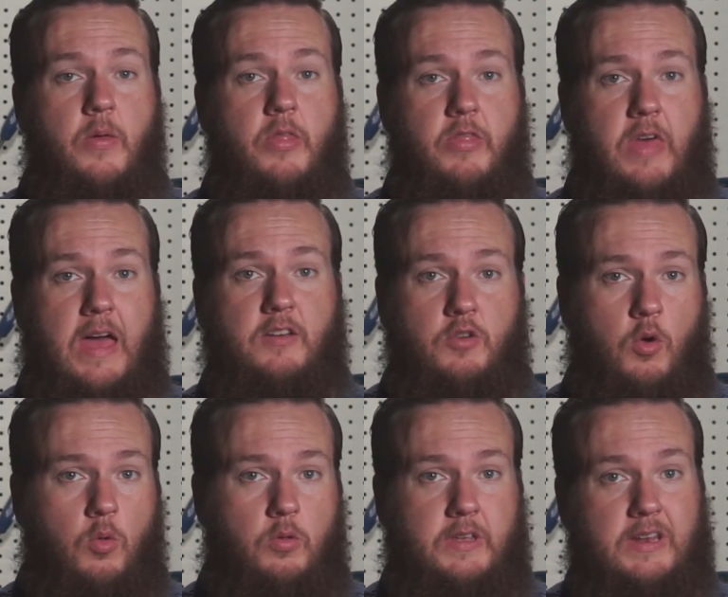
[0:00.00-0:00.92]
that
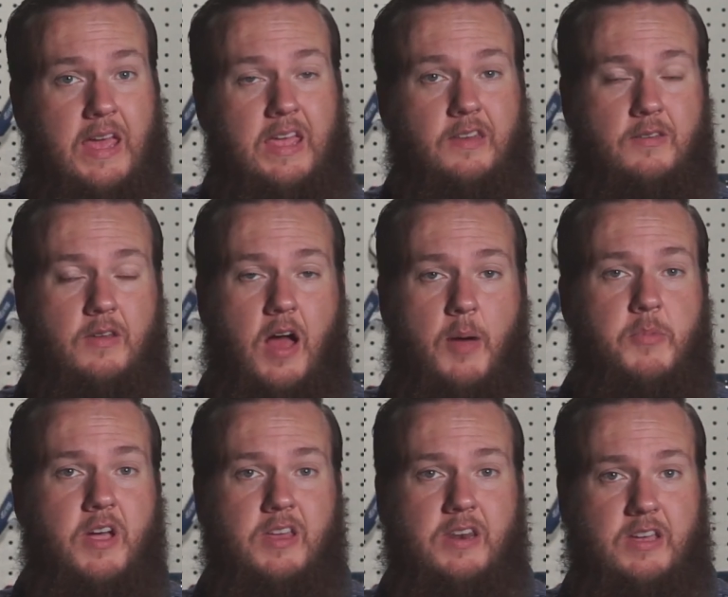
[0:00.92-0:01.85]
told it, hey, I'm
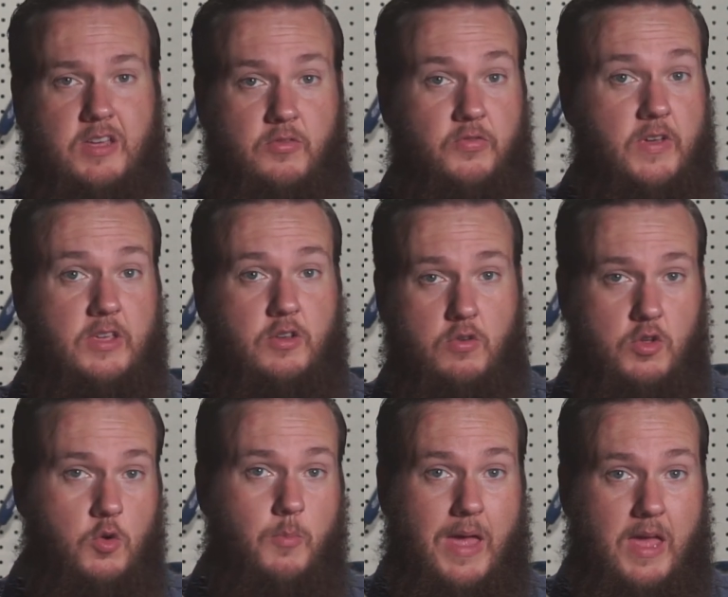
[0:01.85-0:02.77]
not going to configure
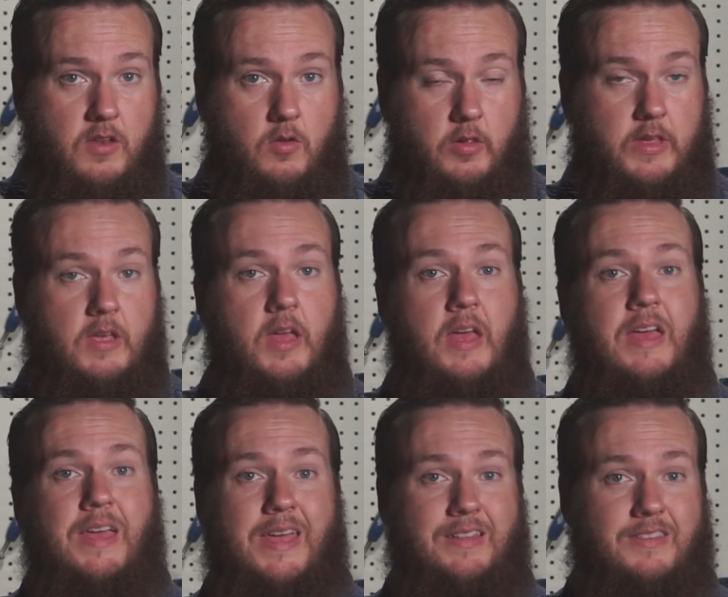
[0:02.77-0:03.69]
you manually.
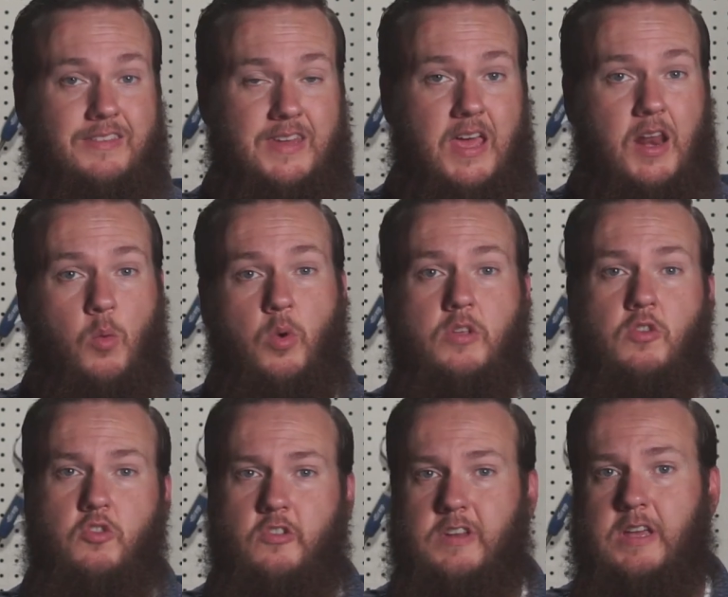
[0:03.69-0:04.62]
Instead, I want
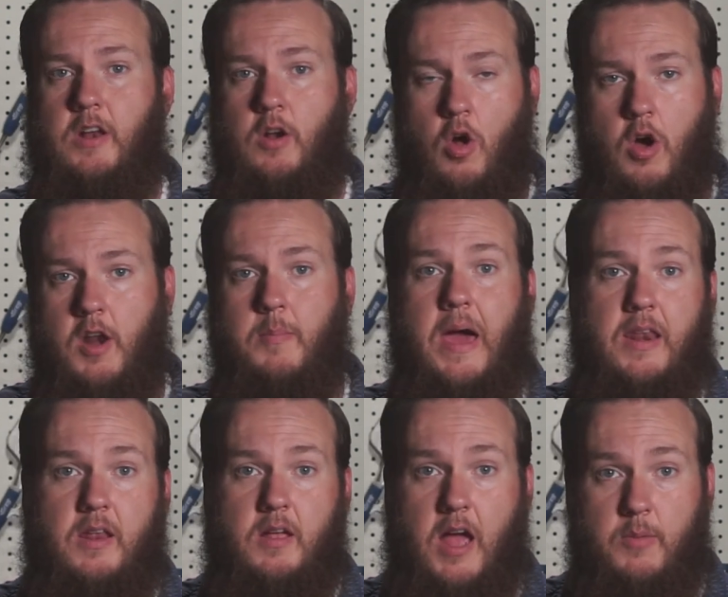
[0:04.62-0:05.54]
you just to get an
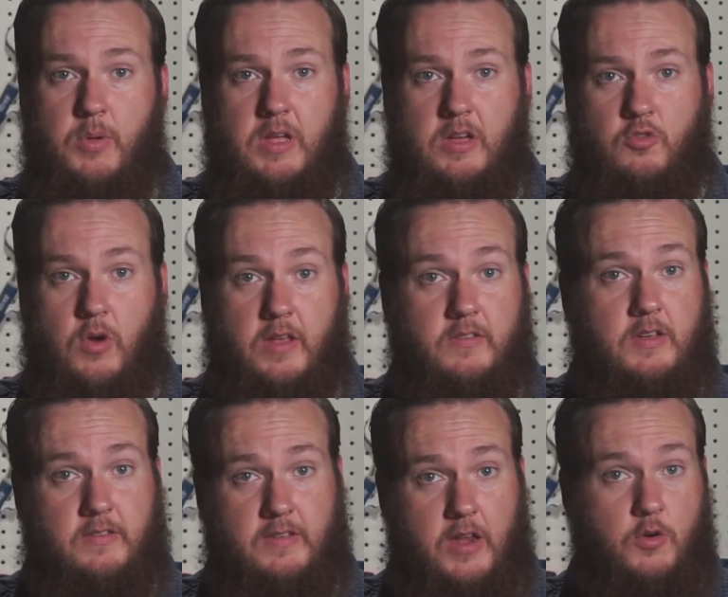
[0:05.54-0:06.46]
automatic I P address,
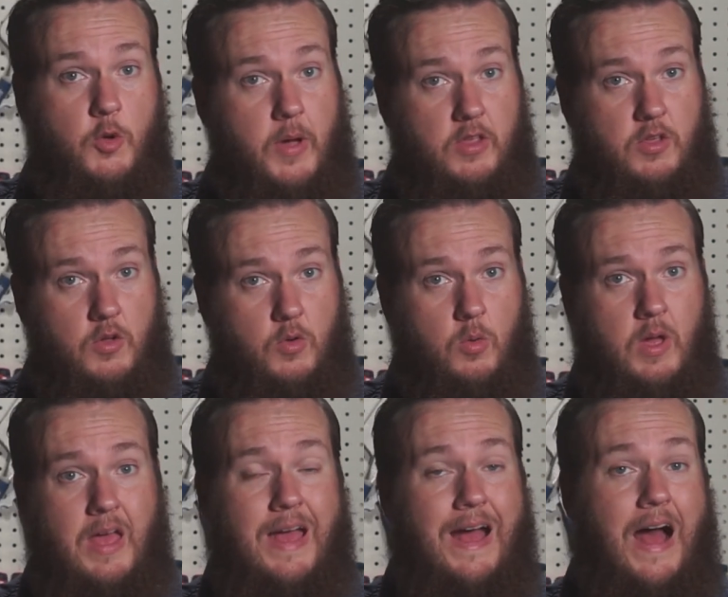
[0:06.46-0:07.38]
because I don't know about
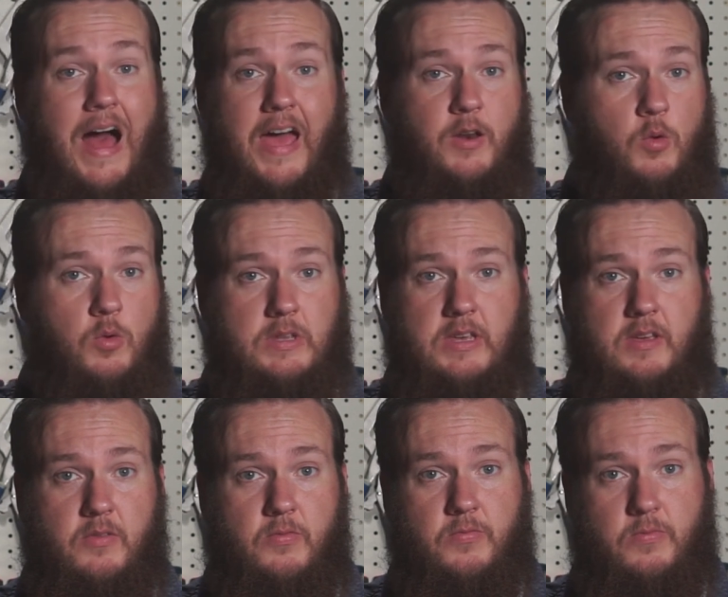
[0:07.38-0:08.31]
you, I don't
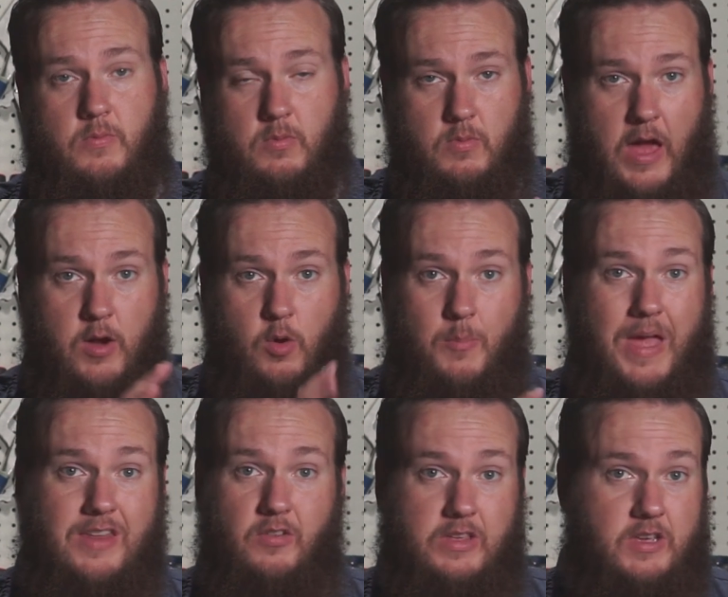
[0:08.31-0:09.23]
give, I don't
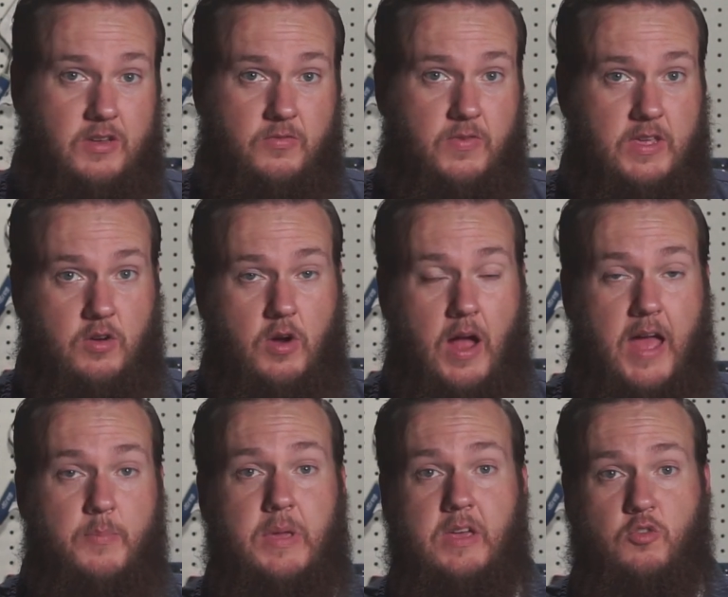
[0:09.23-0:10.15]
manually configure
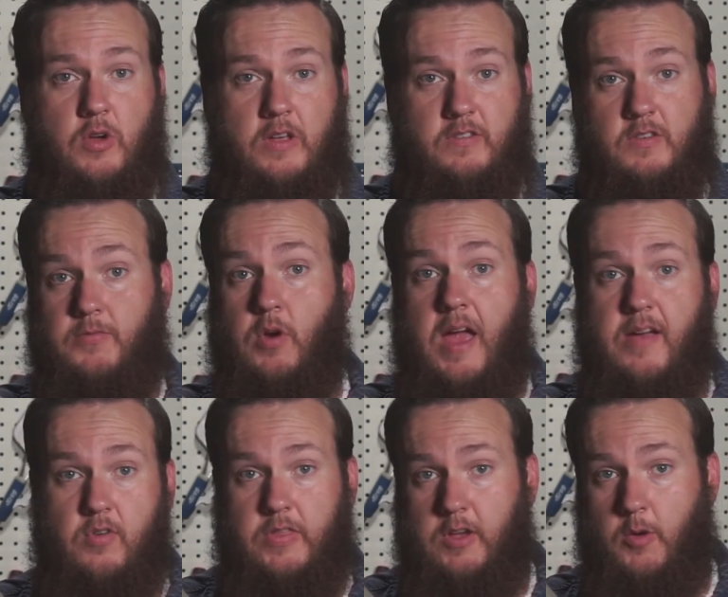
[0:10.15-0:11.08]
I P addresses for
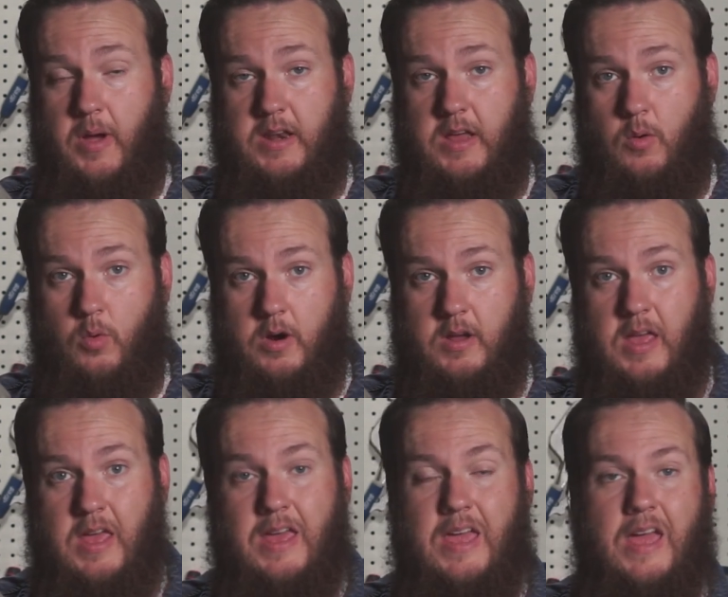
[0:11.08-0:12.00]
everything on my
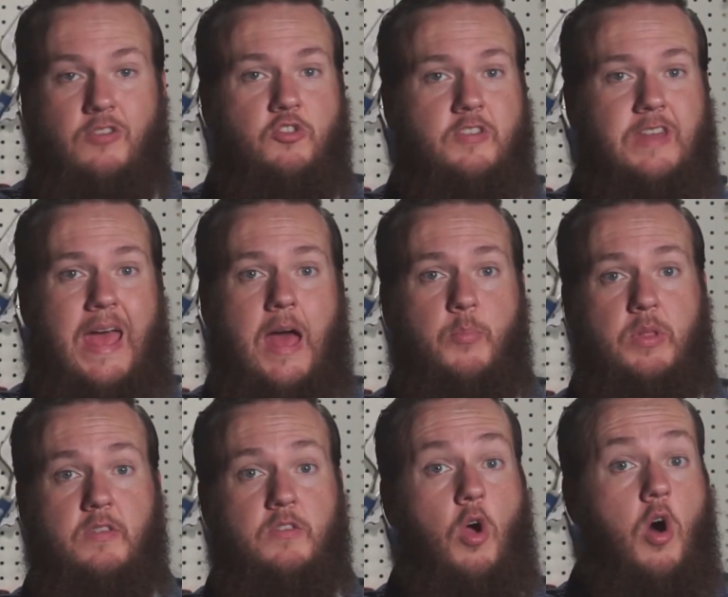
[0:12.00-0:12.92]
network. It just
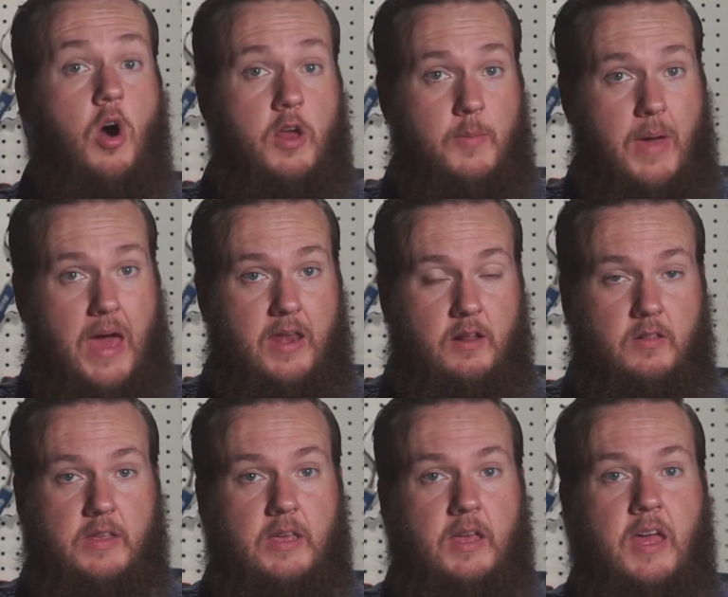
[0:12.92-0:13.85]
happens
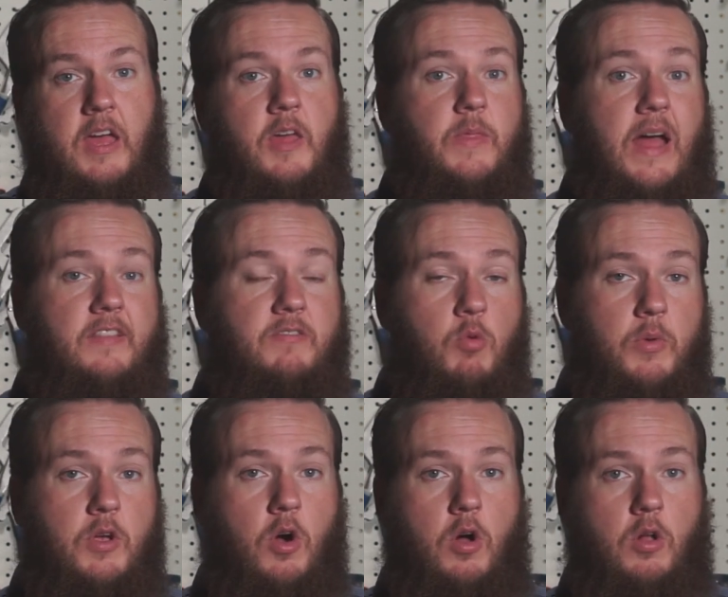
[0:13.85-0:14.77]
automatically. That's what
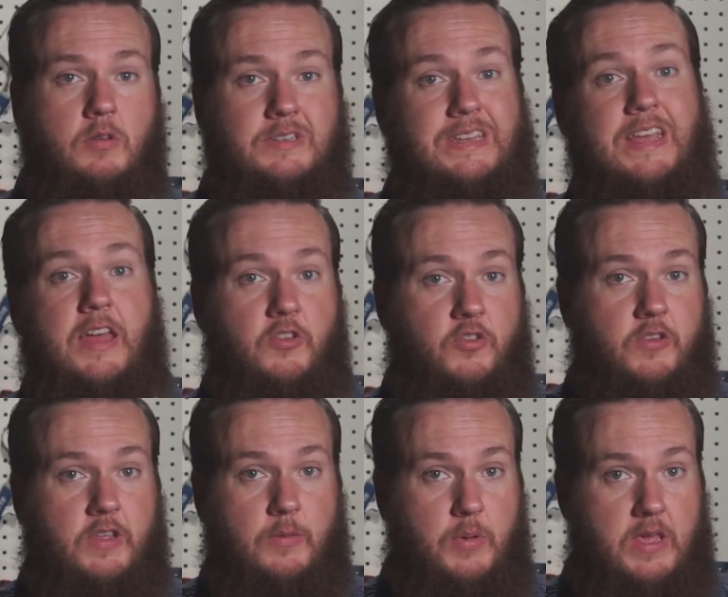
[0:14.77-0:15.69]
we call D H
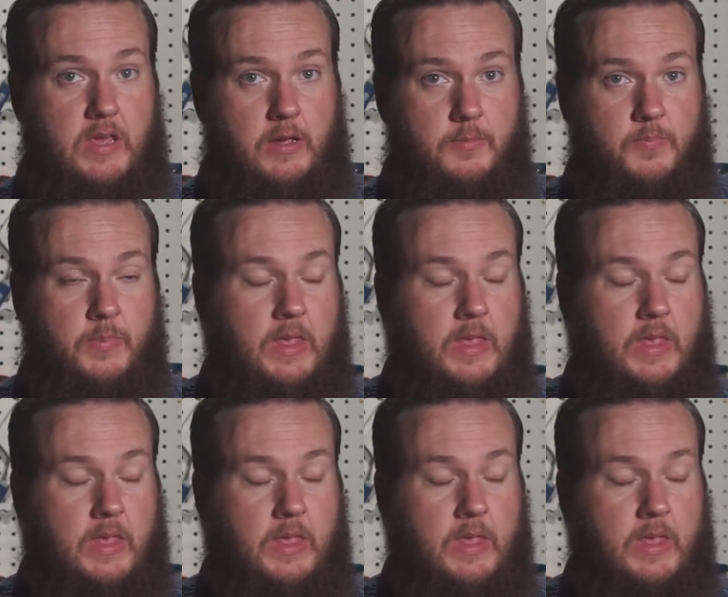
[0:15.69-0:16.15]
C P.